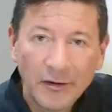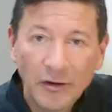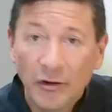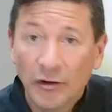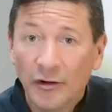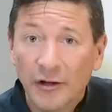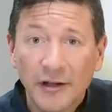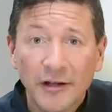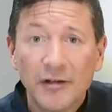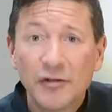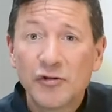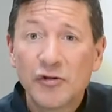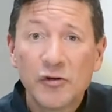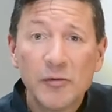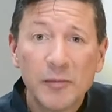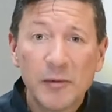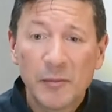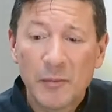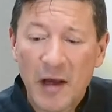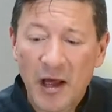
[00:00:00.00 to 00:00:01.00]
you need a
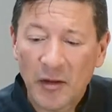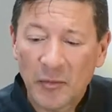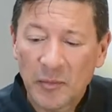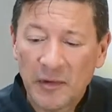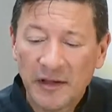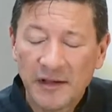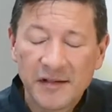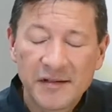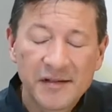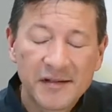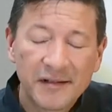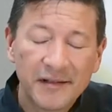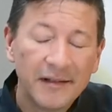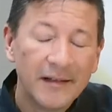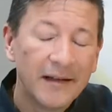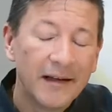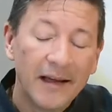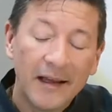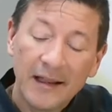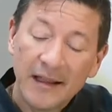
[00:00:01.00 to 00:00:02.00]
tuba mouthpiece.
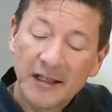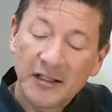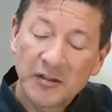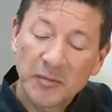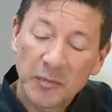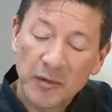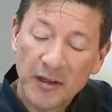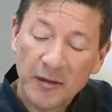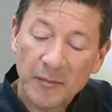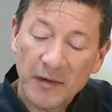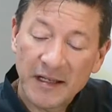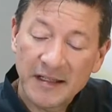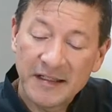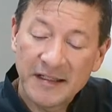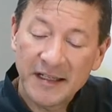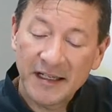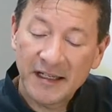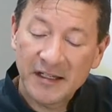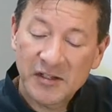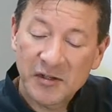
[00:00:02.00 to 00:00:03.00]
I like to play my
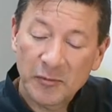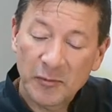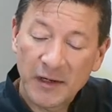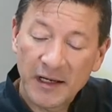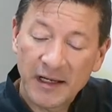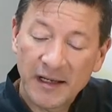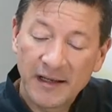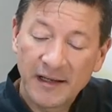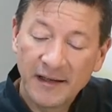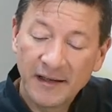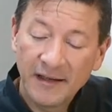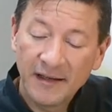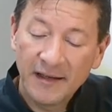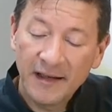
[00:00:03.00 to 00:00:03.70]
Denis Wick